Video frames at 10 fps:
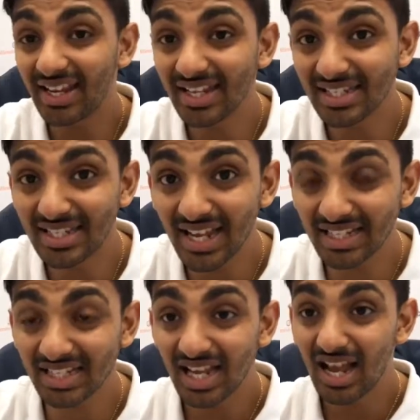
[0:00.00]
his
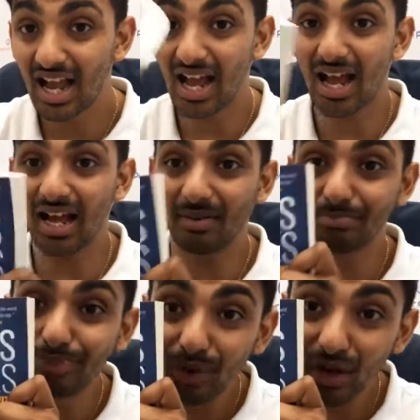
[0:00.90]
next
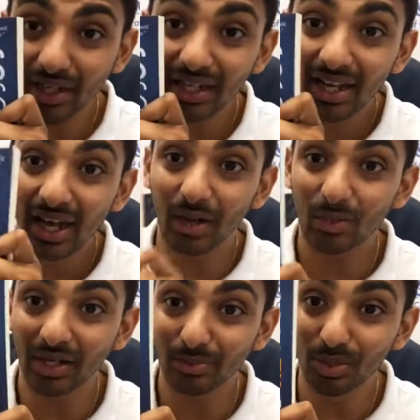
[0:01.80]
book
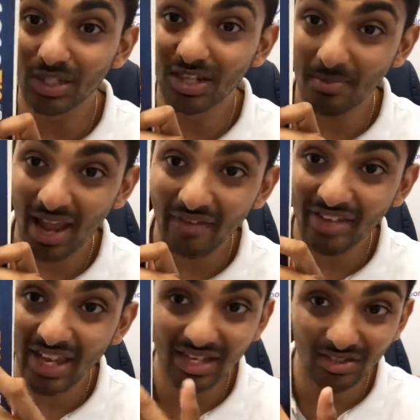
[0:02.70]
with some
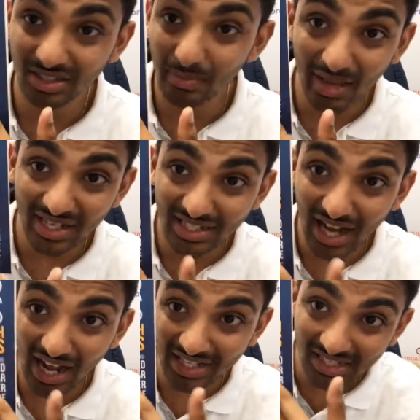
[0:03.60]
heavy hitters, the biggest
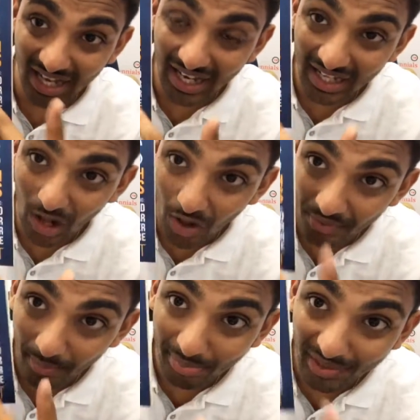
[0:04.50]
guys on
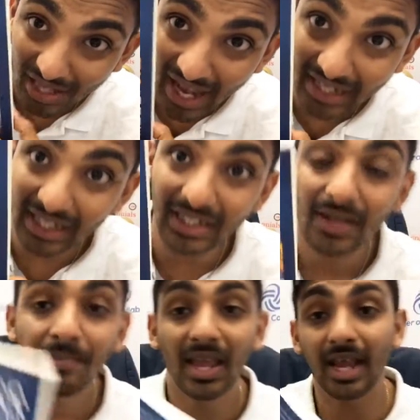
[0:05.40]
the planet.
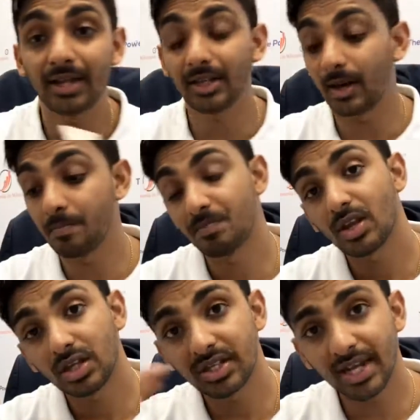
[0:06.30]
And
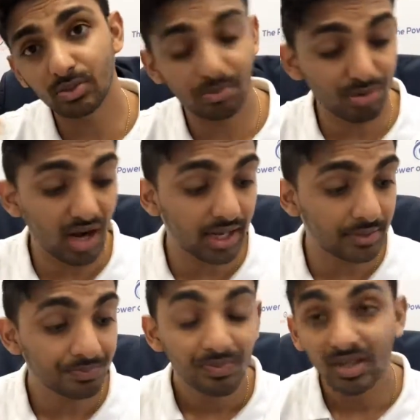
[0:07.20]
connect with
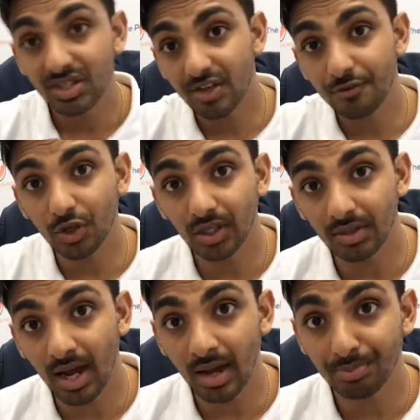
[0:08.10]
Brian, see if you
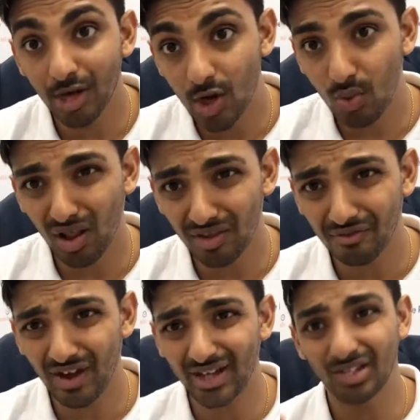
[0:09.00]
can
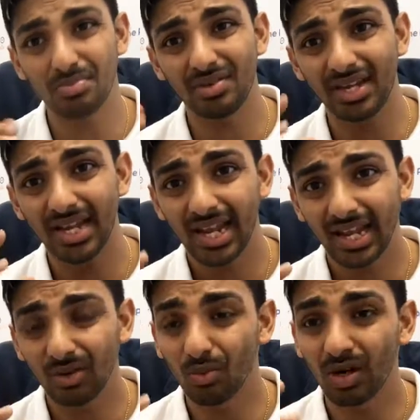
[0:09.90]
pre-qualify to be
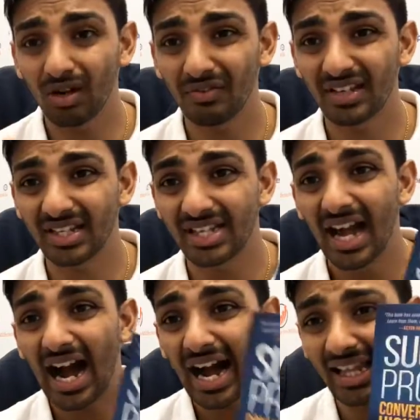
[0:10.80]
in one of his
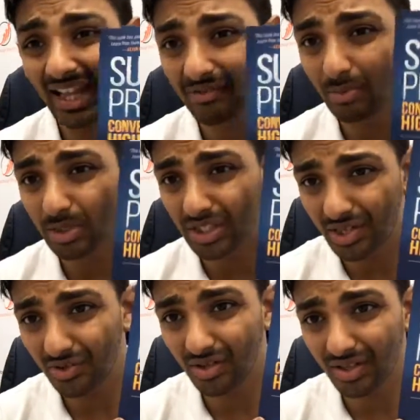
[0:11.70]
high-level
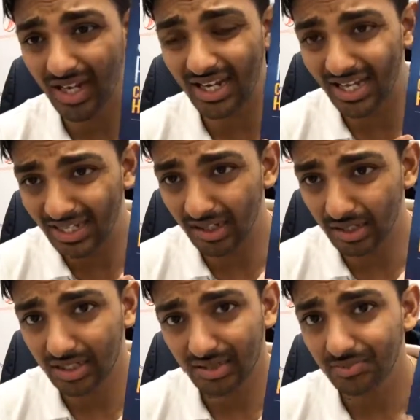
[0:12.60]
material that he
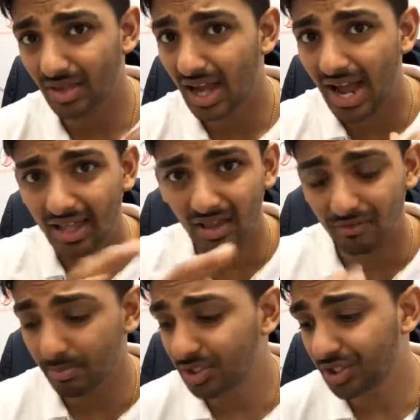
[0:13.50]
does.
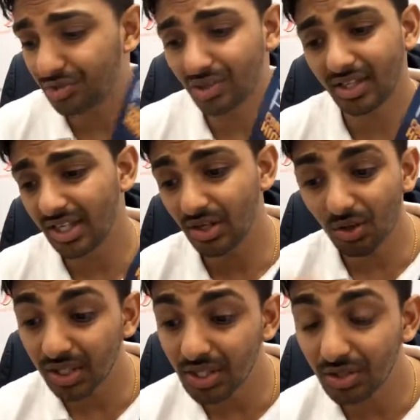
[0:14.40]
High-level material. He
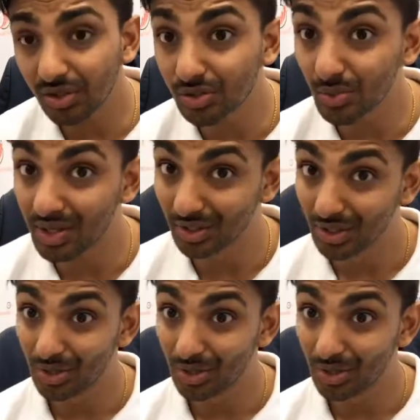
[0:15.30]
only deals with